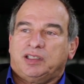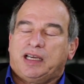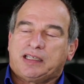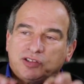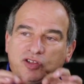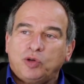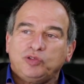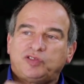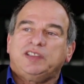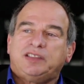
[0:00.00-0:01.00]
and I
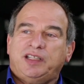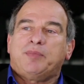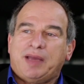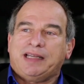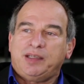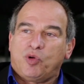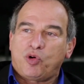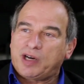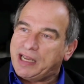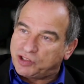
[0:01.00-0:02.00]
don't treat them
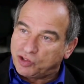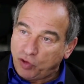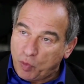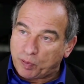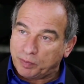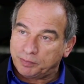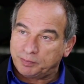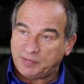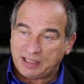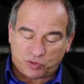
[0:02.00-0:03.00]
anymore as a group.
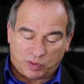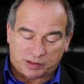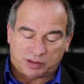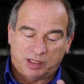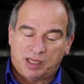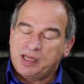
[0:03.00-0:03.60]
That's one.